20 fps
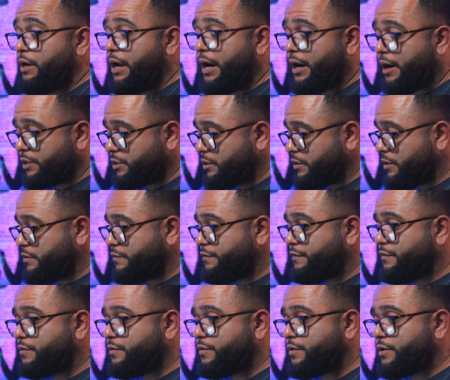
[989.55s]
Haircuts are there
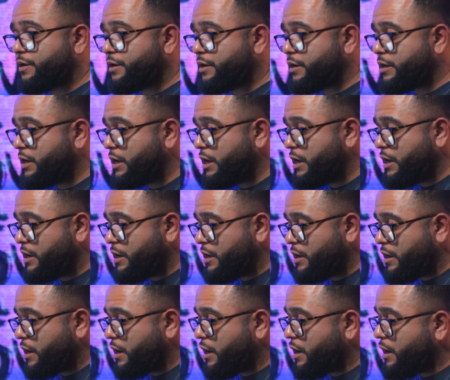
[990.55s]
for
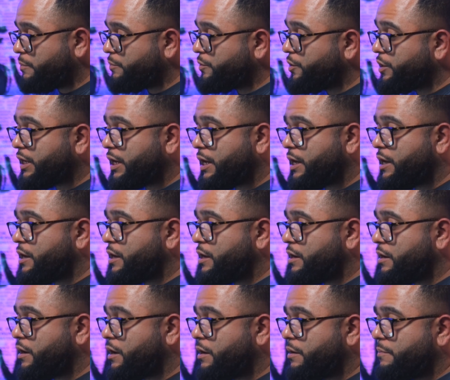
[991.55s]

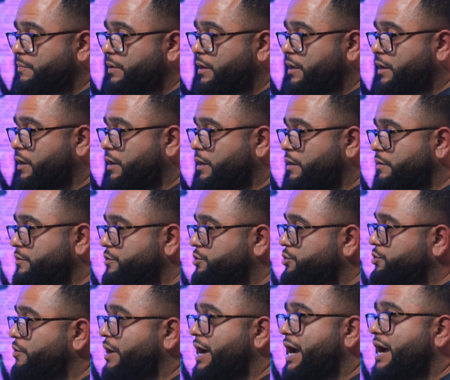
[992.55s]
looking up.
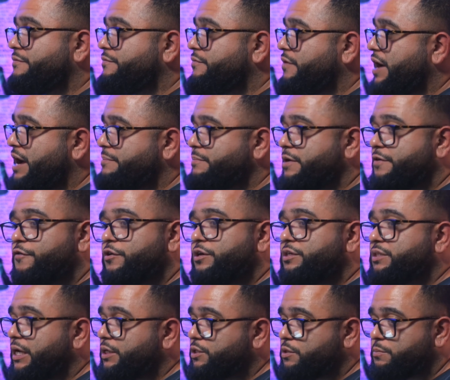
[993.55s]
Shoot, I have my
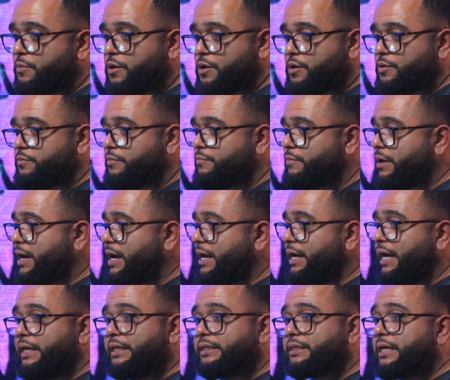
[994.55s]
first date tomorrow.
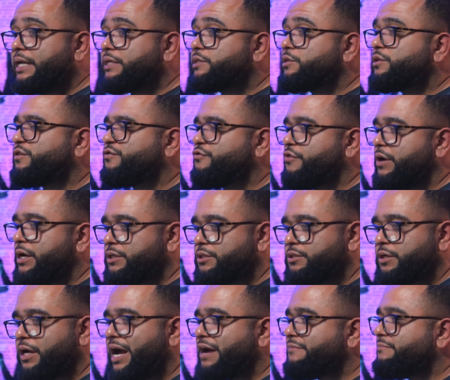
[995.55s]
I need to look
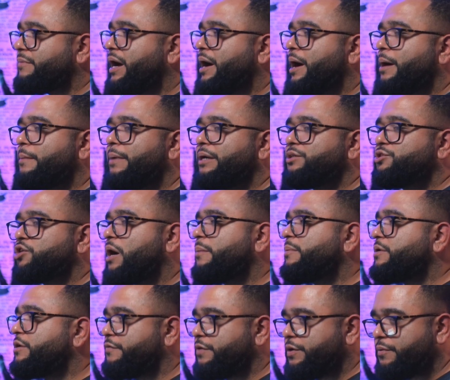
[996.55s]
fresh. I have my
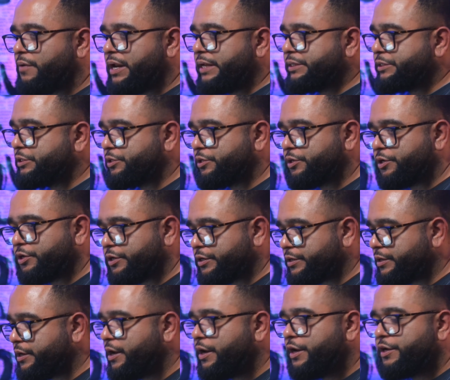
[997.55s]
job interview. I need to look
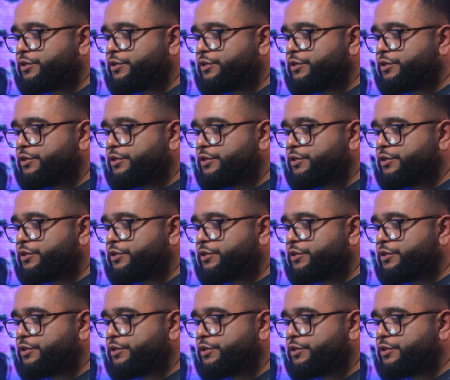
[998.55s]
good.